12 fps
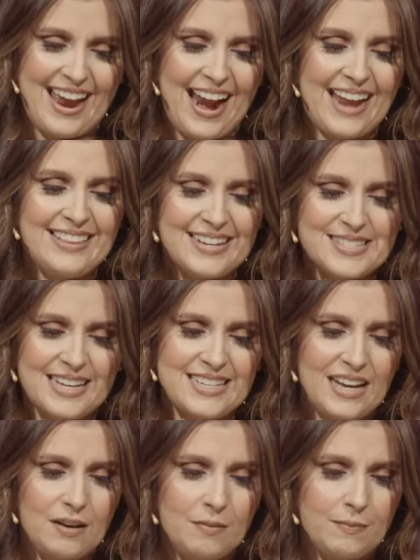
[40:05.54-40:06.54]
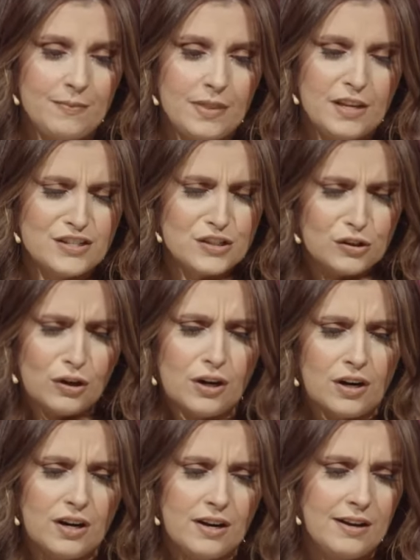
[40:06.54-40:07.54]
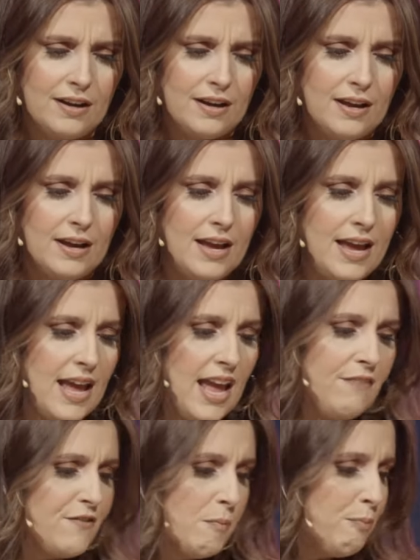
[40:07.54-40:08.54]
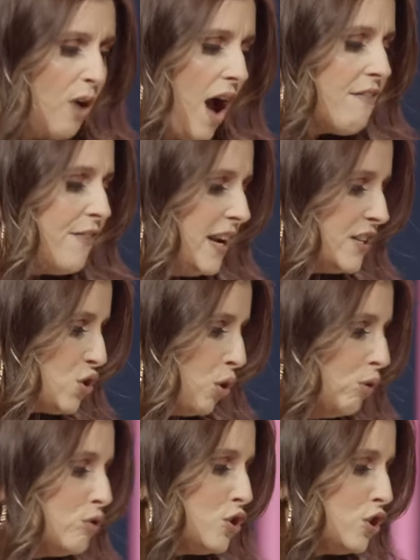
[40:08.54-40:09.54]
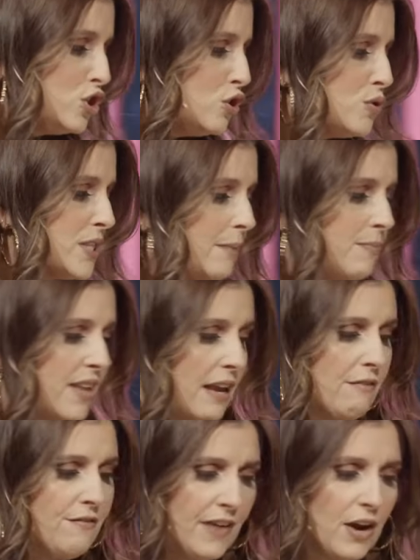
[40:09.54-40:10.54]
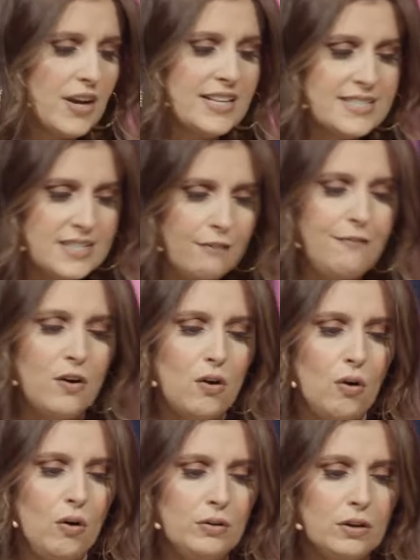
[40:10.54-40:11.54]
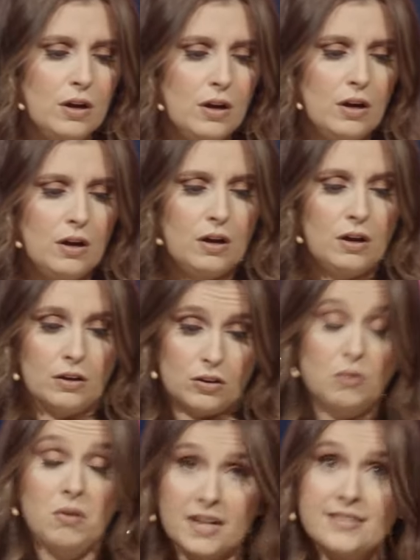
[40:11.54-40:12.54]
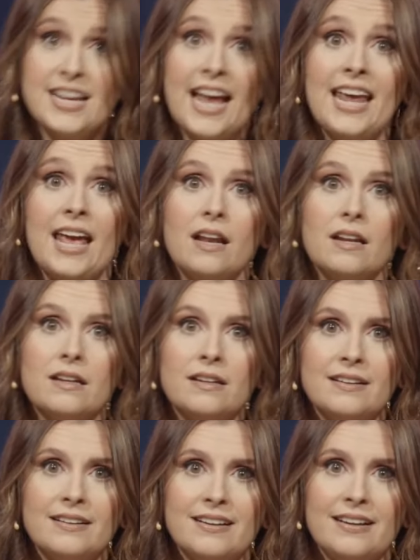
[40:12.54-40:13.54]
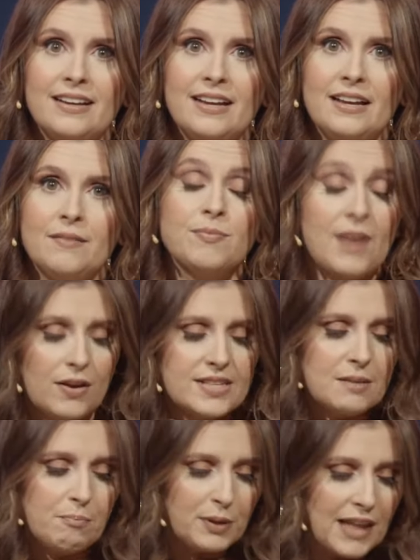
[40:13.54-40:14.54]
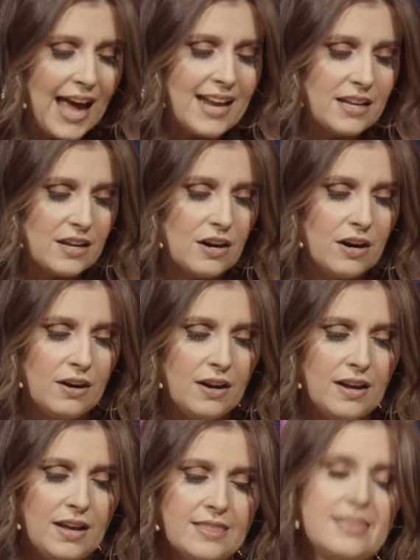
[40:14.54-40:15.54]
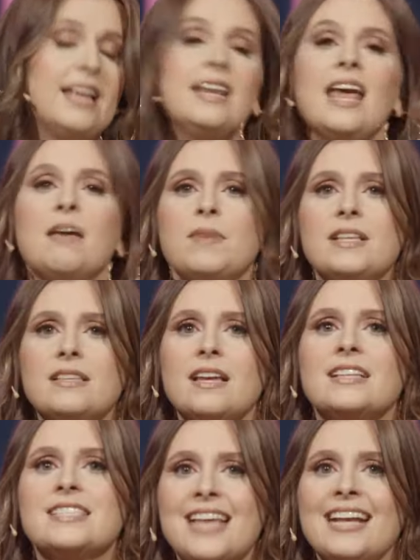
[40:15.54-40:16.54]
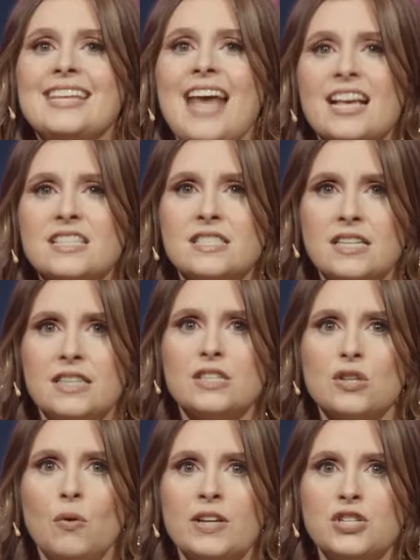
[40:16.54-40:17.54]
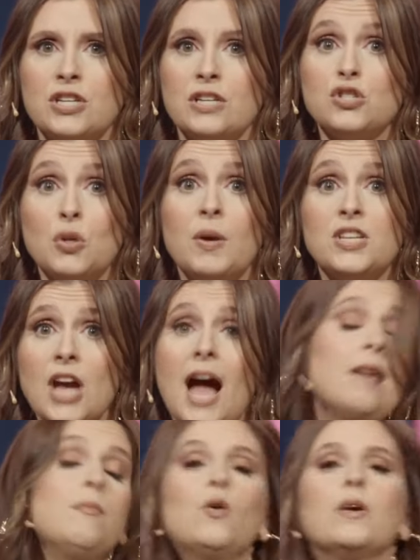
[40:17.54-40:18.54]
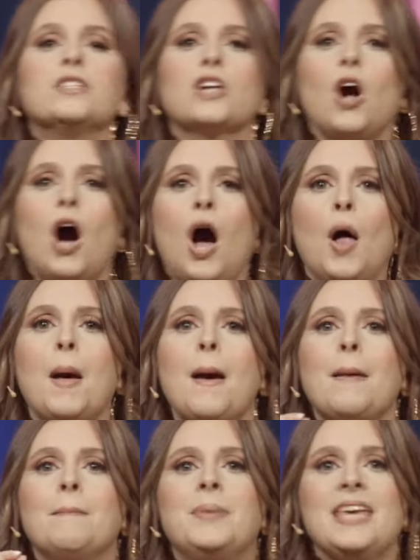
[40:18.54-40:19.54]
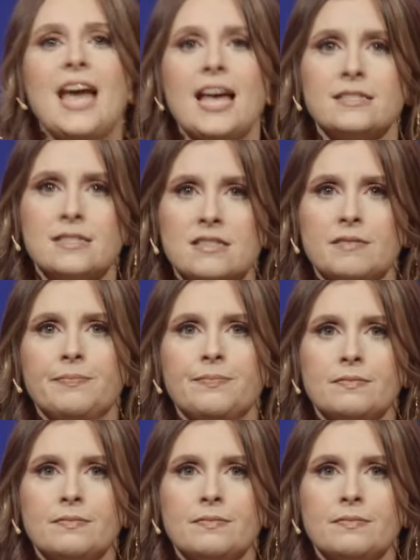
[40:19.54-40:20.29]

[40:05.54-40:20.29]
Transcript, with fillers: And they said to him, "Sir, if the prophet had told you to do something very difficult, you would have done it." Now, it's implied here that Naaman said yes to this question, to which I am going to call BS.